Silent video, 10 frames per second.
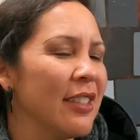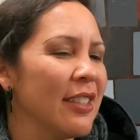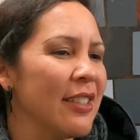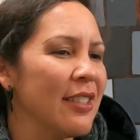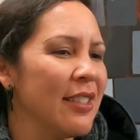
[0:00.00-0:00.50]

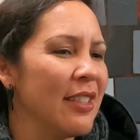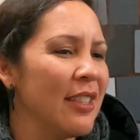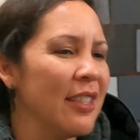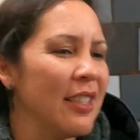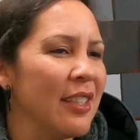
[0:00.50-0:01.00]
Let's
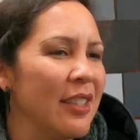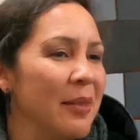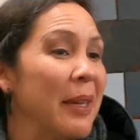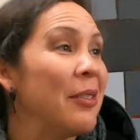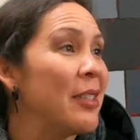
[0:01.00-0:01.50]
see,
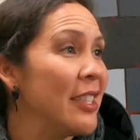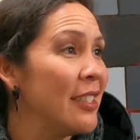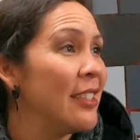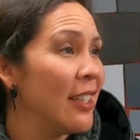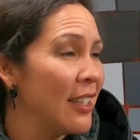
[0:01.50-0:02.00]
the main
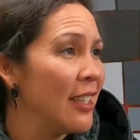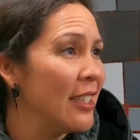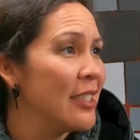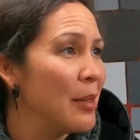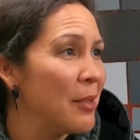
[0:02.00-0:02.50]
one,
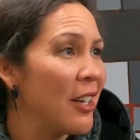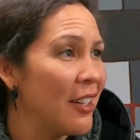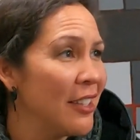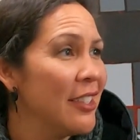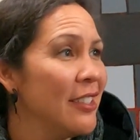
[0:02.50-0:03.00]
Deborah
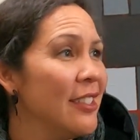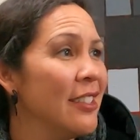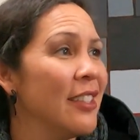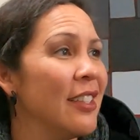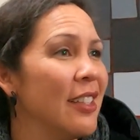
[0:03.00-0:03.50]
Holland.
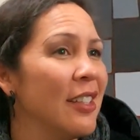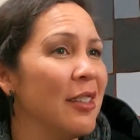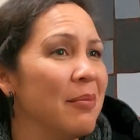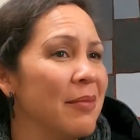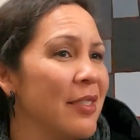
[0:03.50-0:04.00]

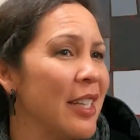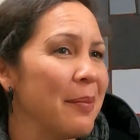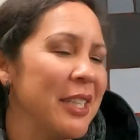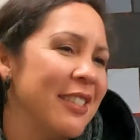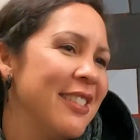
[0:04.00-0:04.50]

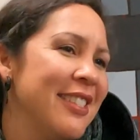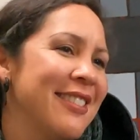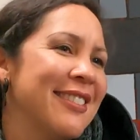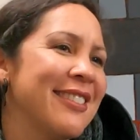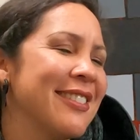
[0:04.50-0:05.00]
I mean,
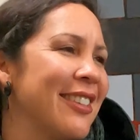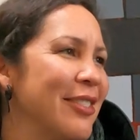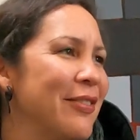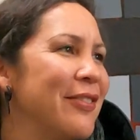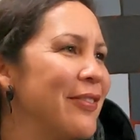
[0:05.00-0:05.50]
she's
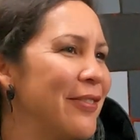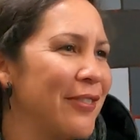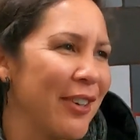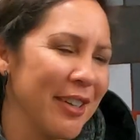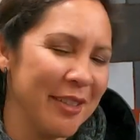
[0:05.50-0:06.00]
gone
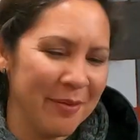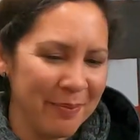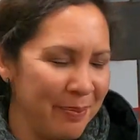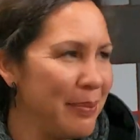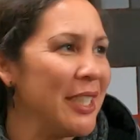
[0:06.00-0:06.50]
far
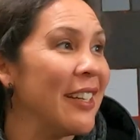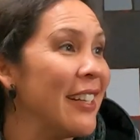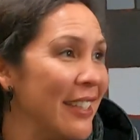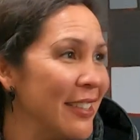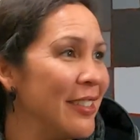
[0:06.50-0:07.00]

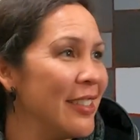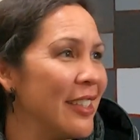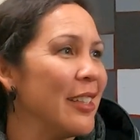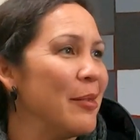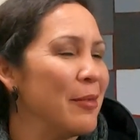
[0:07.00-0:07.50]
beyond
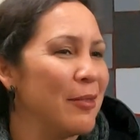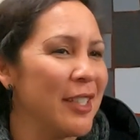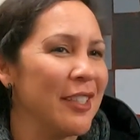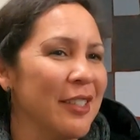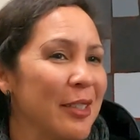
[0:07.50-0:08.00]

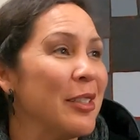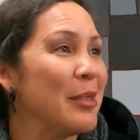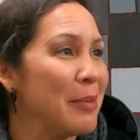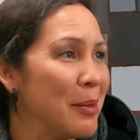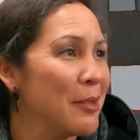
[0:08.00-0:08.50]
what
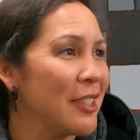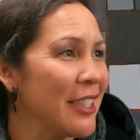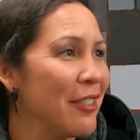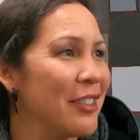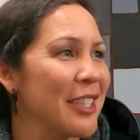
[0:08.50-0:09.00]
Laguna people
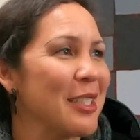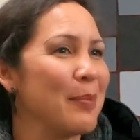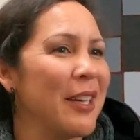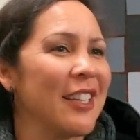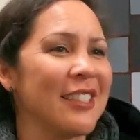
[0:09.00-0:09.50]
could ever
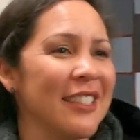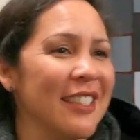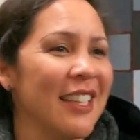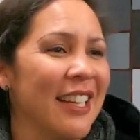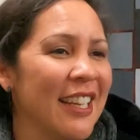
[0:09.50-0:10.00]
expect,
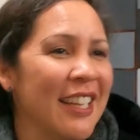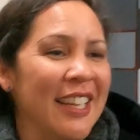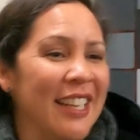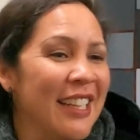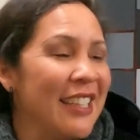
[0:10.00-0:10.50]
and
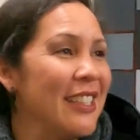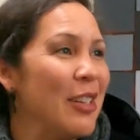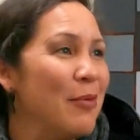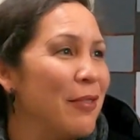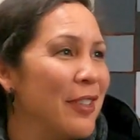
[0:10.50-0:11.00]

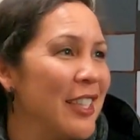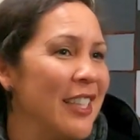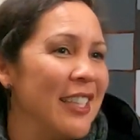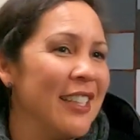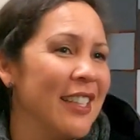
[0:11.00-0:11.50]

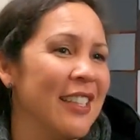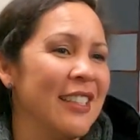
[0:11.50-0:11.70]
hopefully,